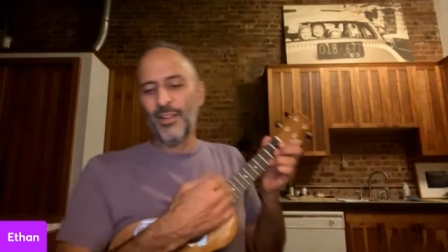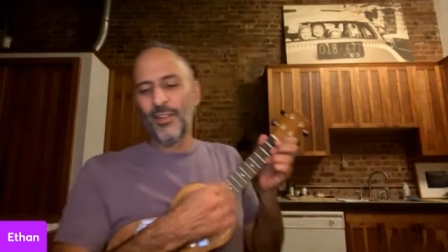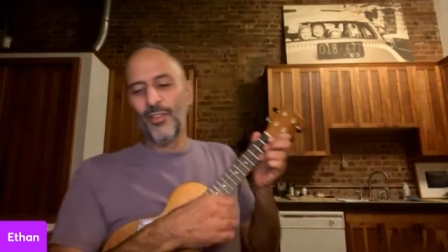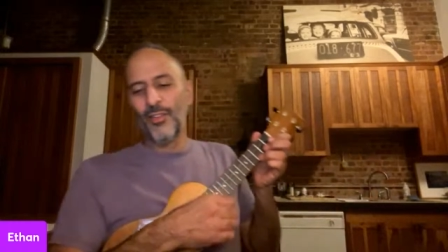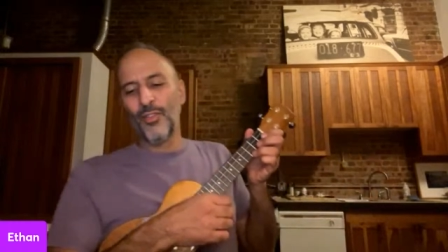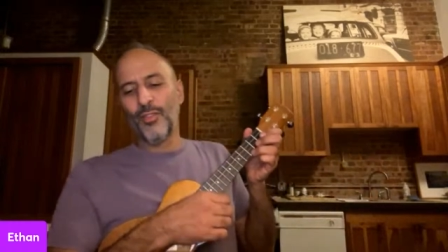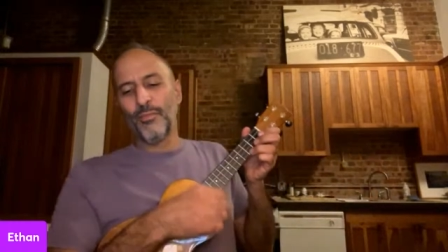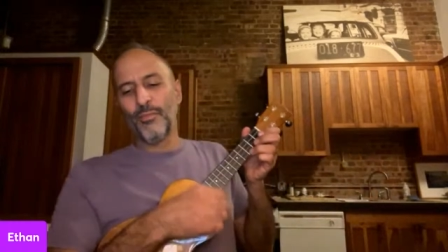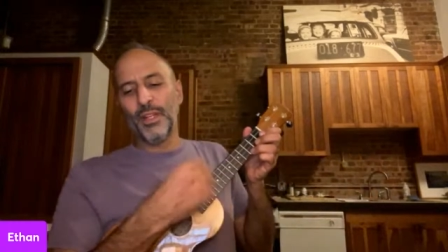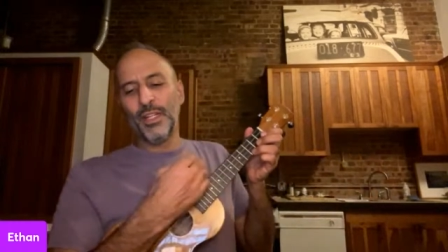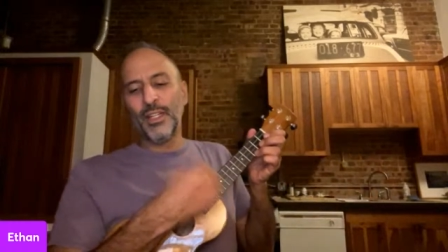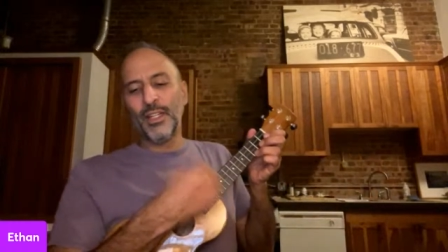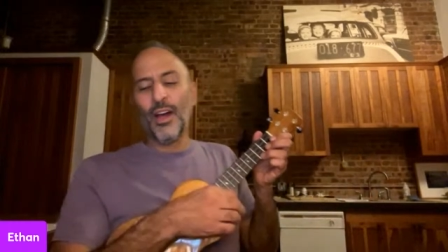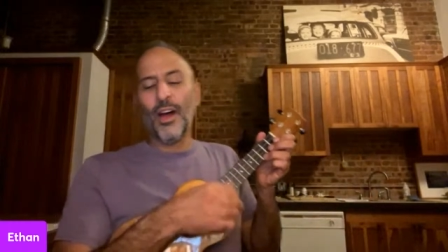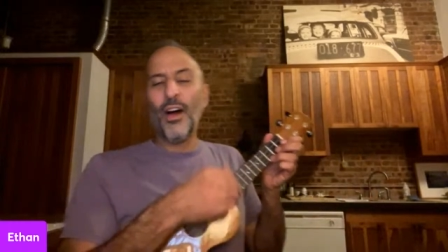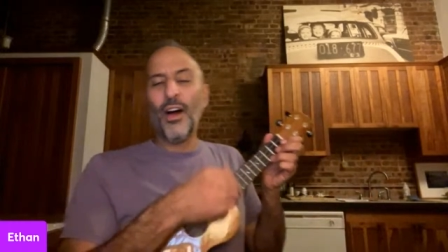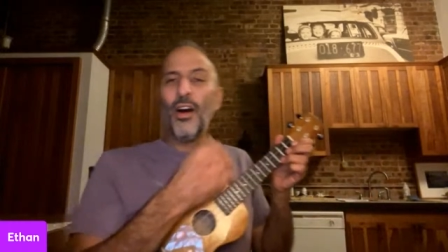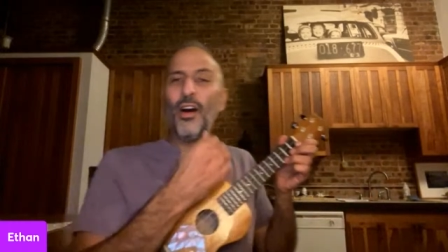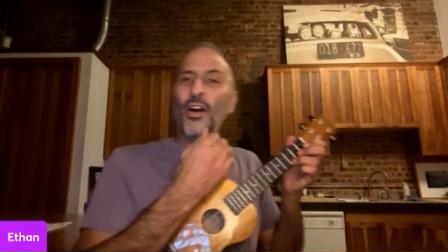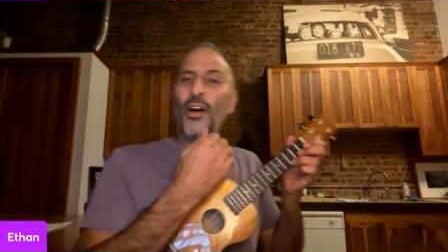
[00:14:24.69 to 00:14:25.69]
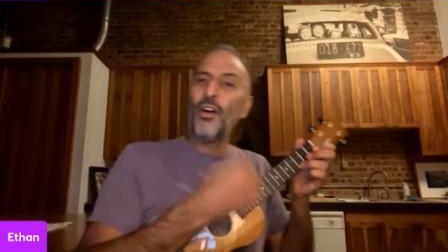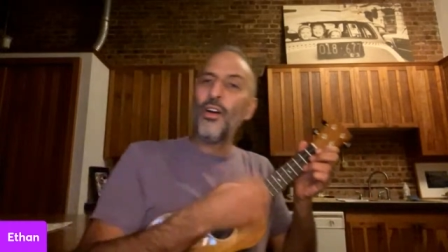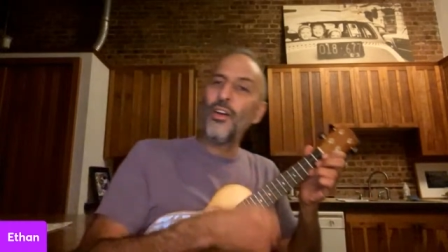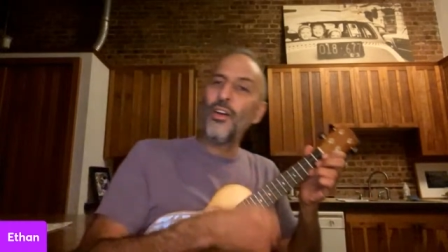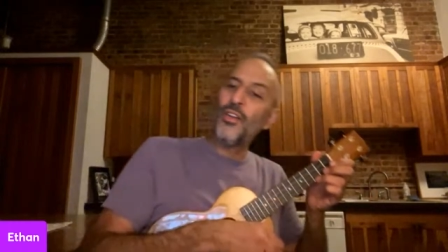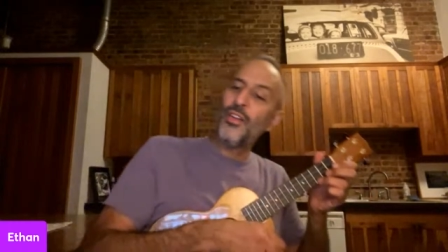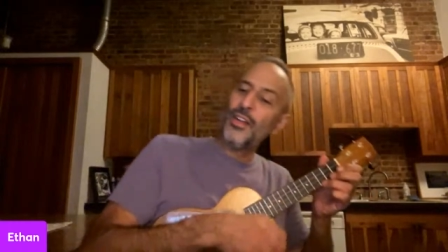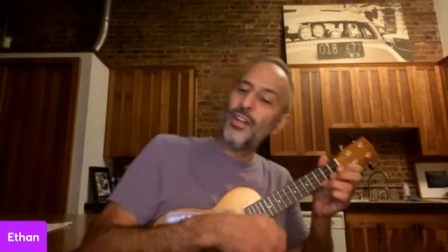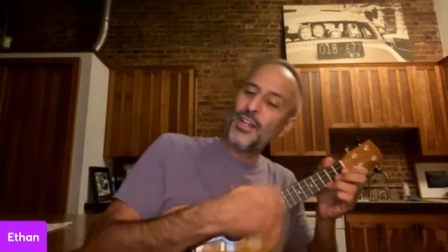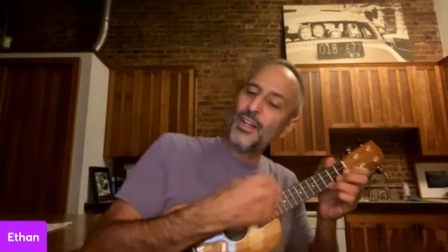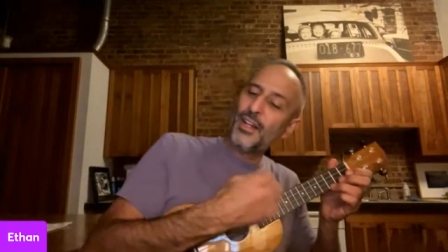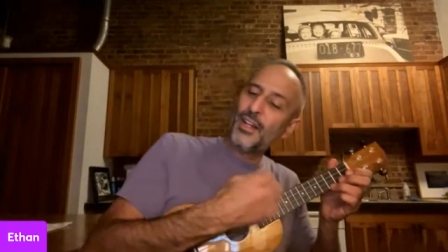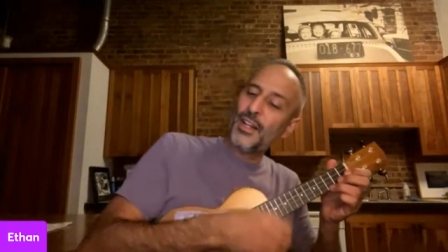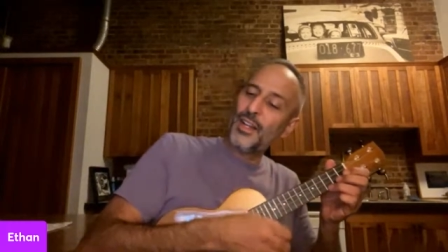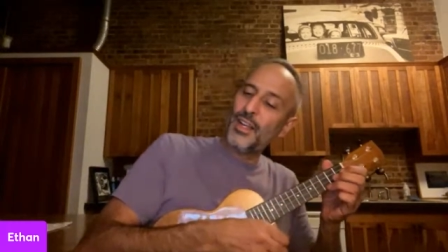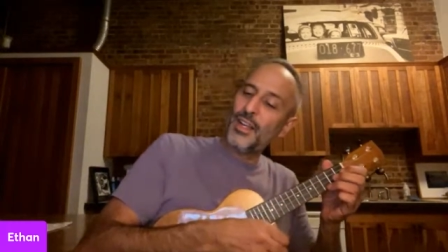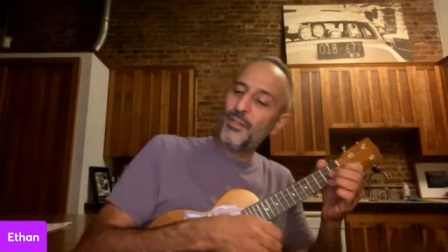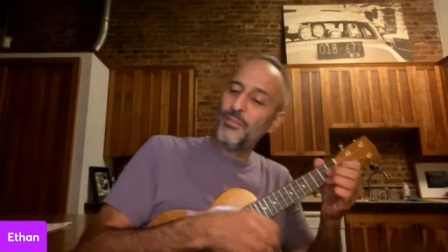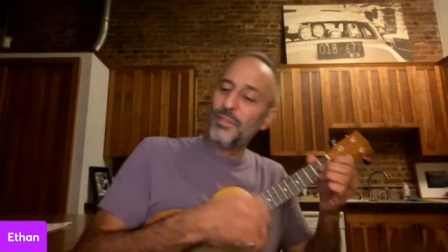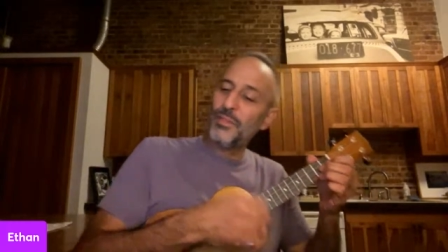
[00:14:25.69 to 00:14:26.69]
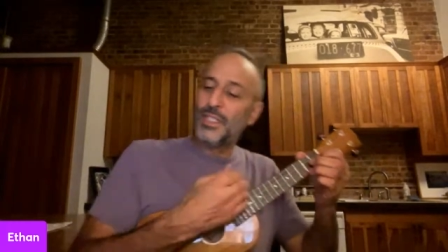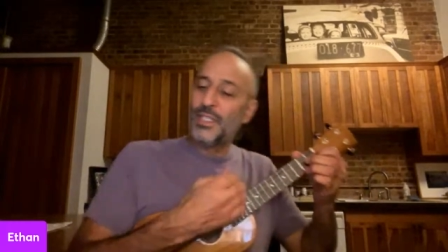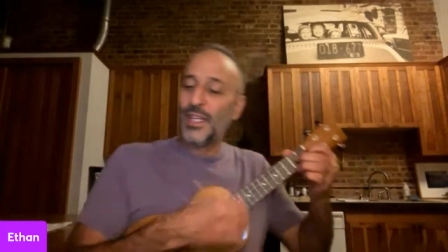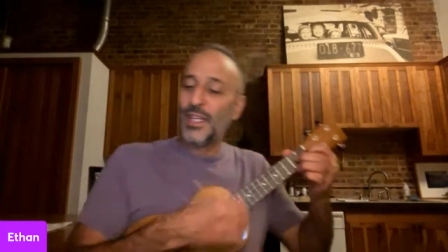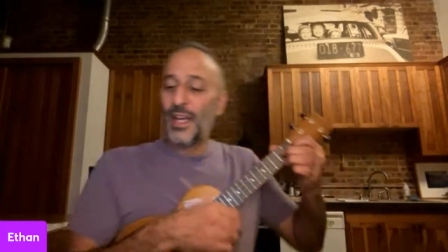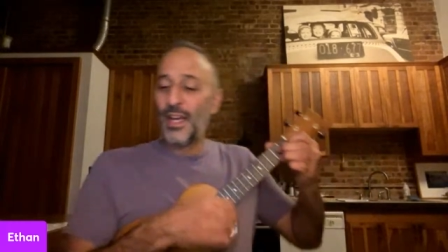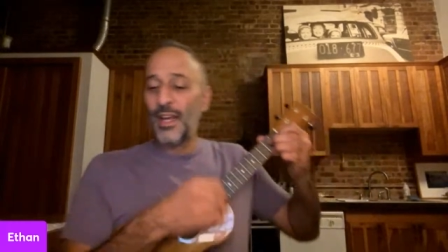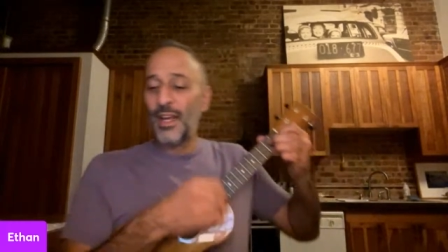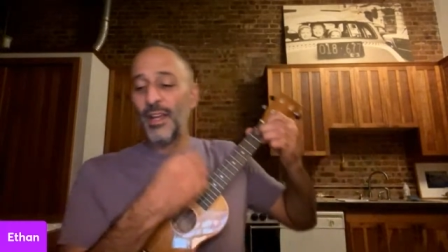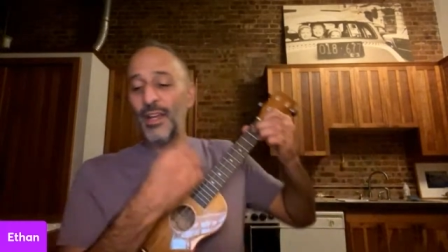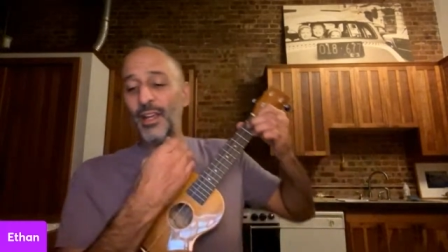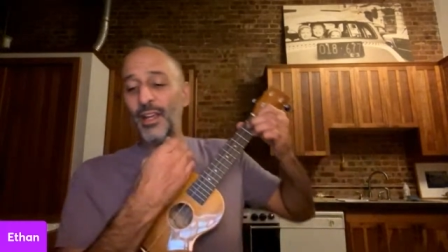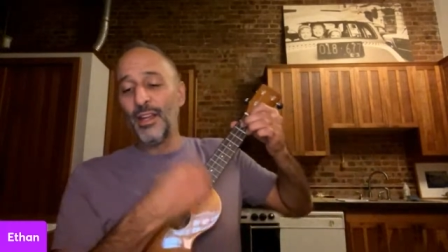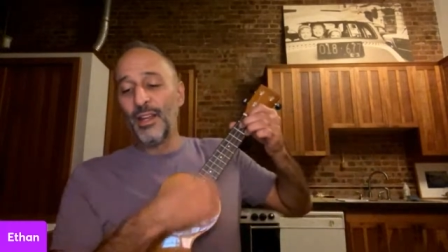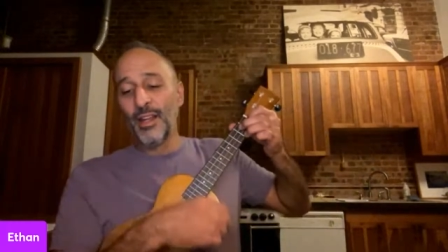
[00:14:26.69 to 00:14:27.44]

oh, my darling Clementine,